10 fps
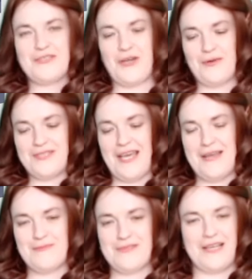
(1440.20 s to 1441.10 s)
at all
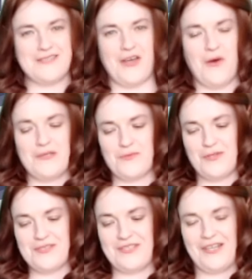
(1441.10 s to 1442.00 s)
times, as I always
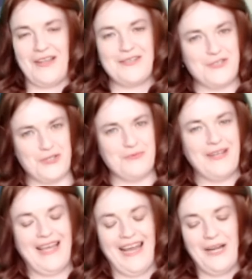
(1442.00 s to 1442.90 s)
was in the classroom.
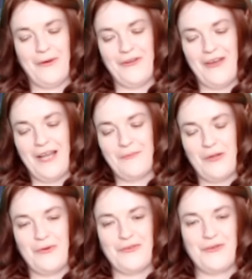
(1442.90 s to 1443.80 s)
Anyone who had me
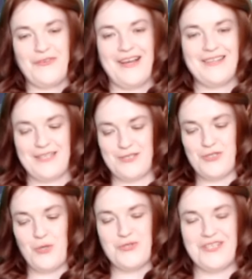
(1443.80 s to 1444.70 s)
will know that is
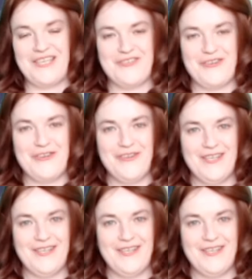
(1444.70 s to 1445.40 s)
totally true.